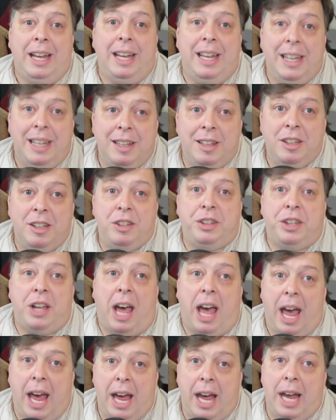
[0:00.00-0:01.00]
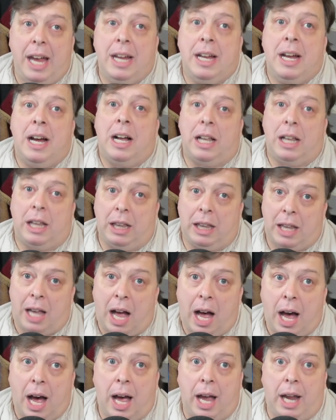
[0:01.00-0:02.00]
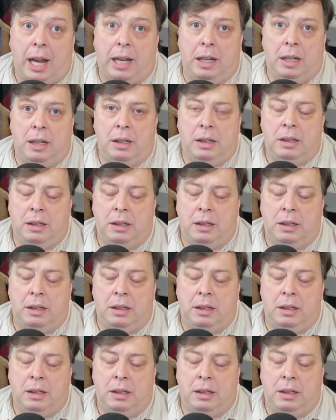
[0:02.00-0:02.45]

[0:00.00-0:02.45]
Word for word: is a lie.